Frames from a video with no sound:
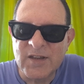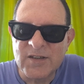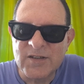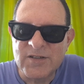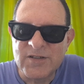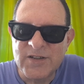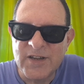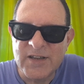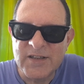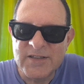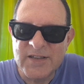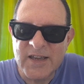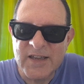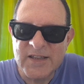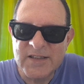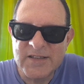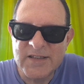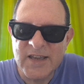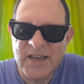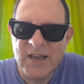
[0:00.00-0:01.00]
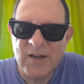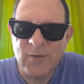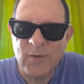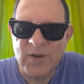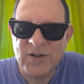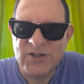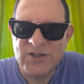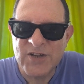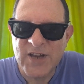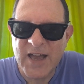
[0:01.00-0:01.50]
She's eating,
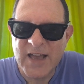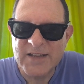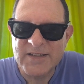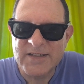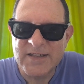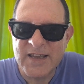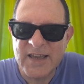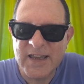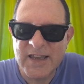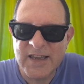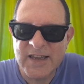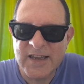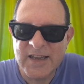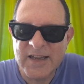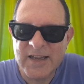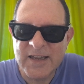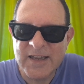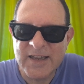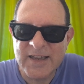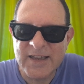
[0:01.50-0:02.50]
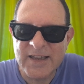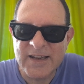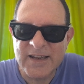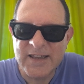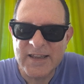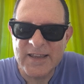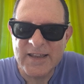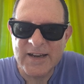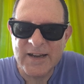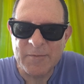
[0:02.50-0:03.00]
we're chatting,
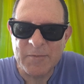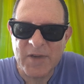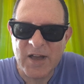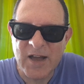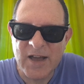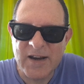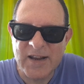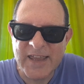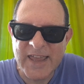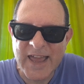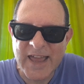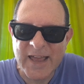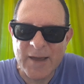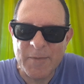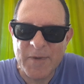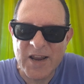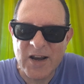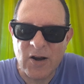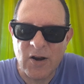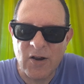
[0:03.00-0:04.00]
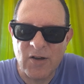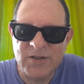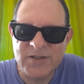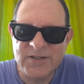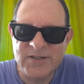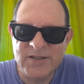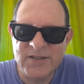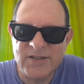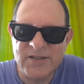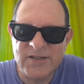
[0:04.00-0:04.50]
and I'm kind of getting a bit
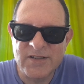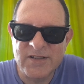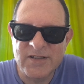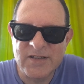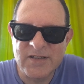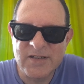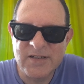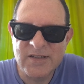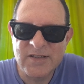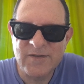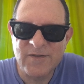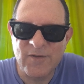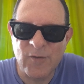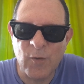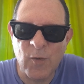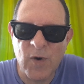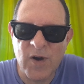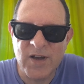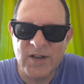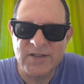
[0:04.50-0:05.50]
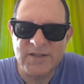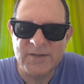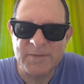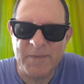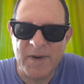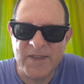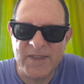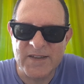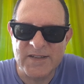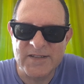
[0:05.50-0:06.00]
lost for words
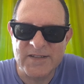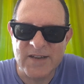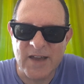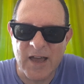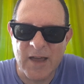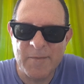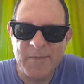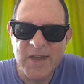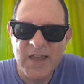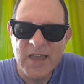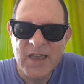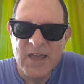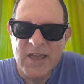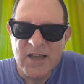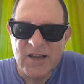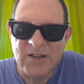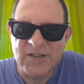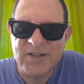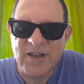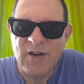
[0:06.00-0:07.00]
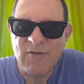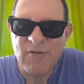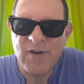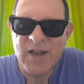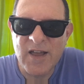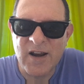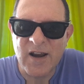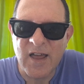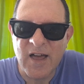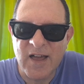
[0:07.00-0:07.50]
by this time, because I
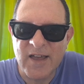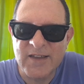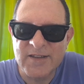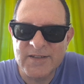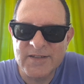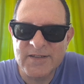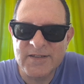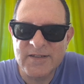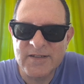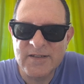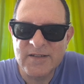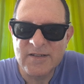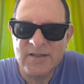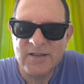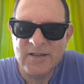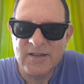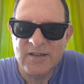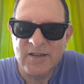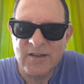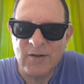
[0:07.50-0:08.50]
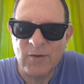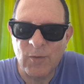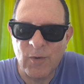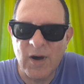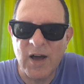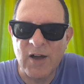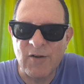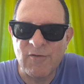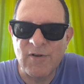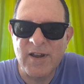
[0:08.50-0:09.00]
realize
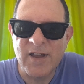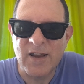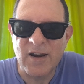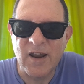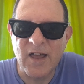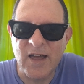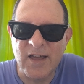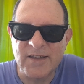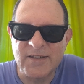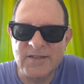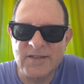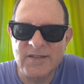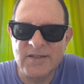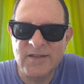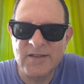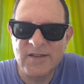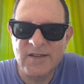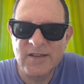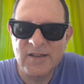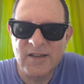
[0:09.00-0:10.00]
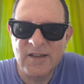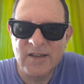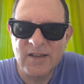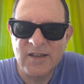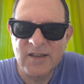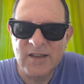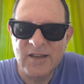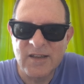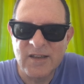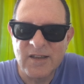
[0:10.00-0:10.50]
what I realize.
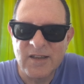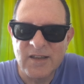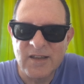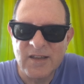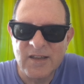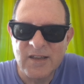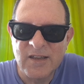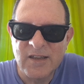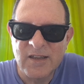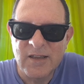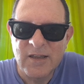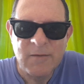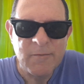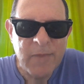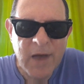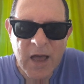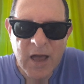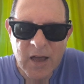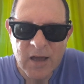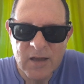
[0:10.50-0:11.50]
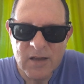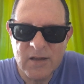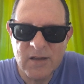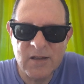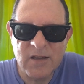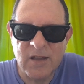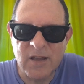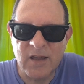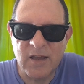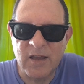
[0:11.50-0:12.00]
But
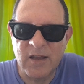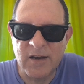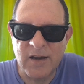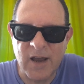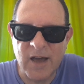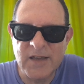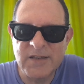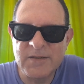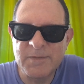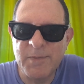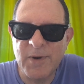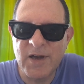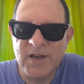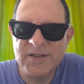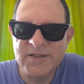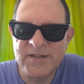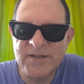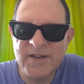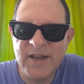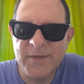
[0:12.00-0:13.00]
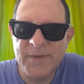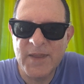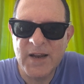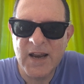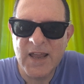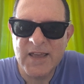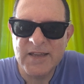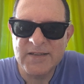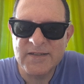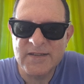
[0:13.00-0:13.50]
nice person
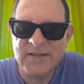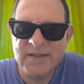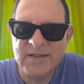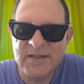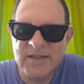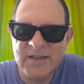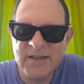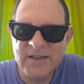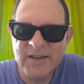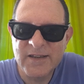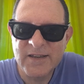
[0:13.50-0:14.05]
nonetheless.